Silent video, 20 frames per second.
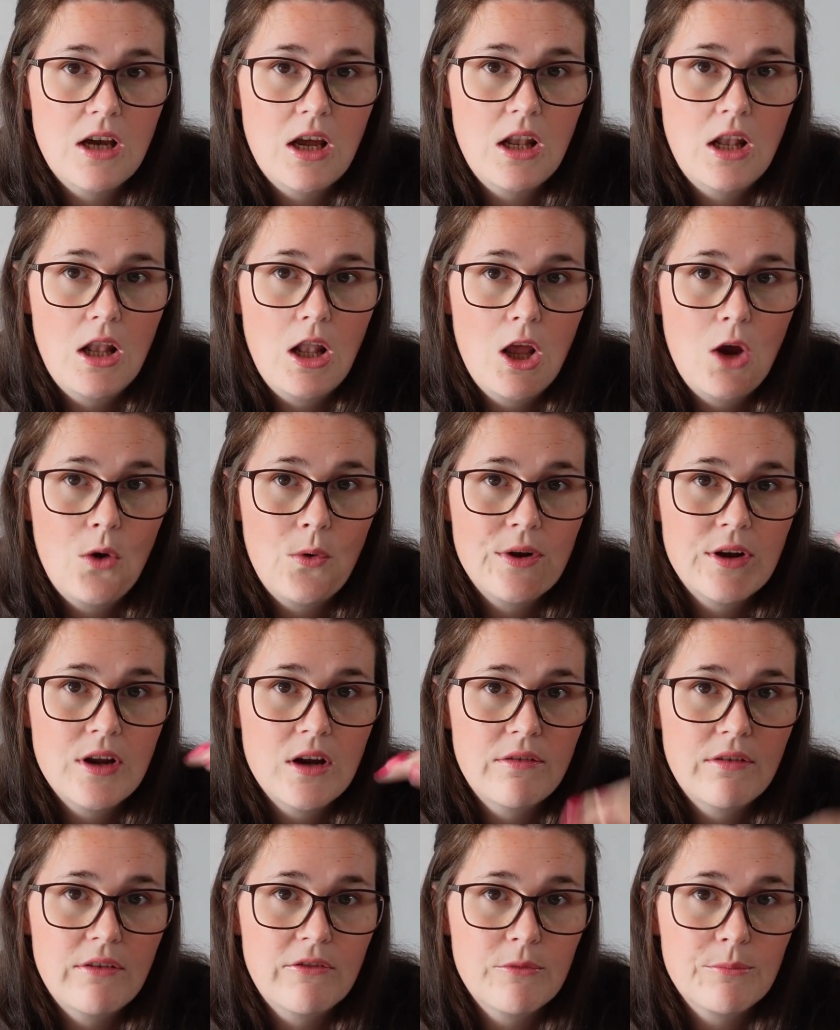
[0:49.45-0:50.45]
a low
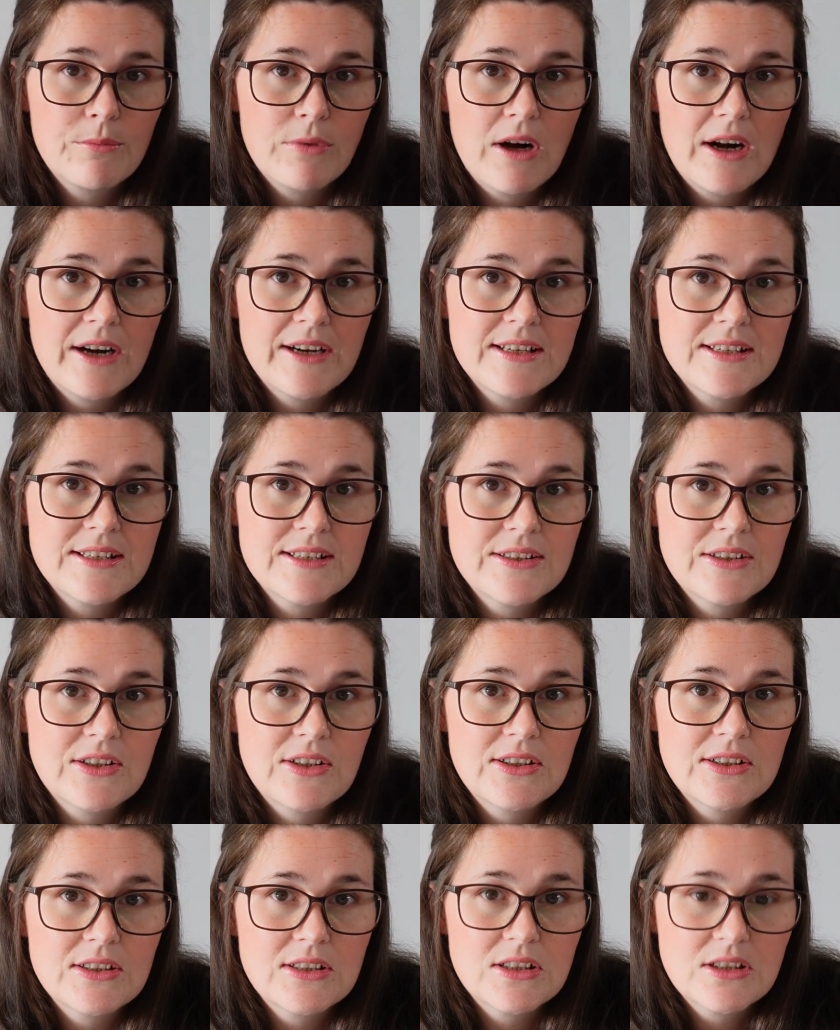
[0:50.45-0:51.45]
enough of a price
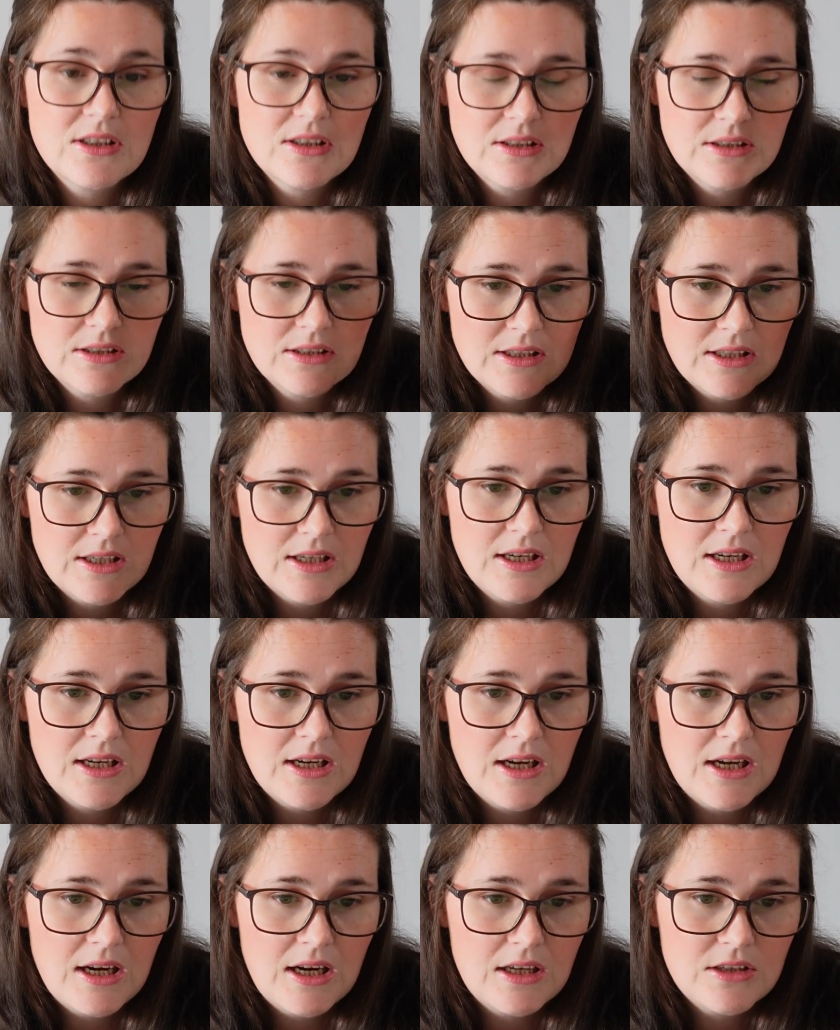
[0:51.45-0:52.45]
that
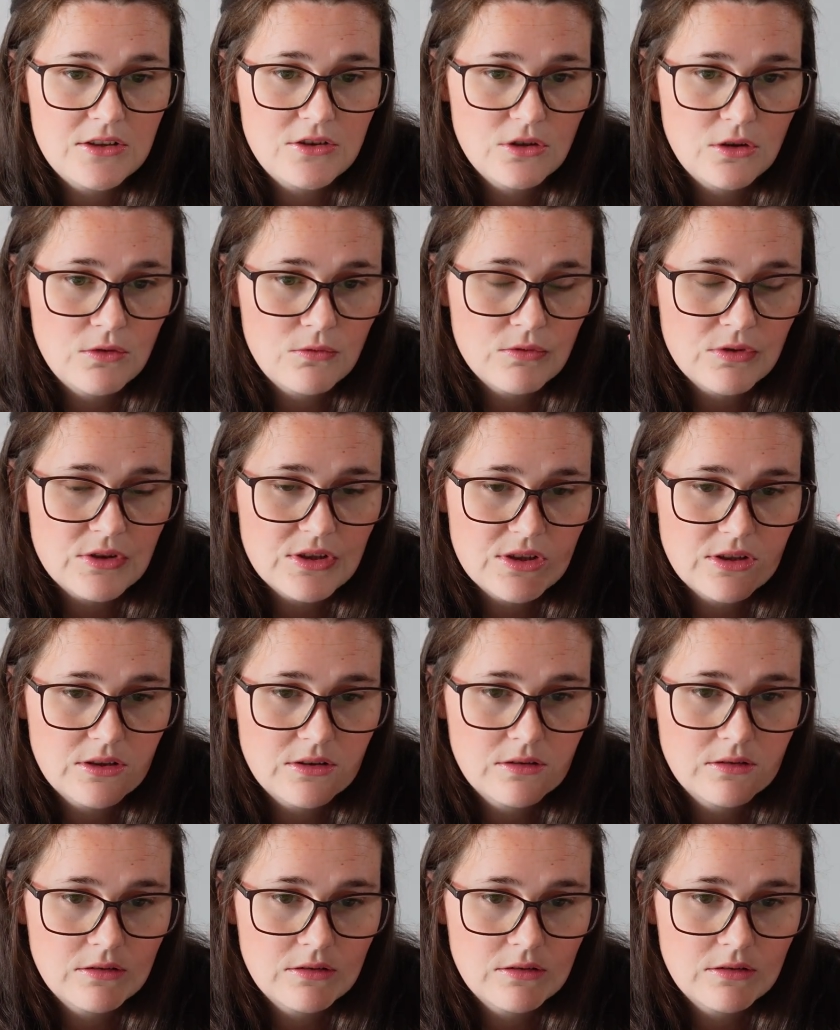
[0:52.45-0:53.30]
I don't,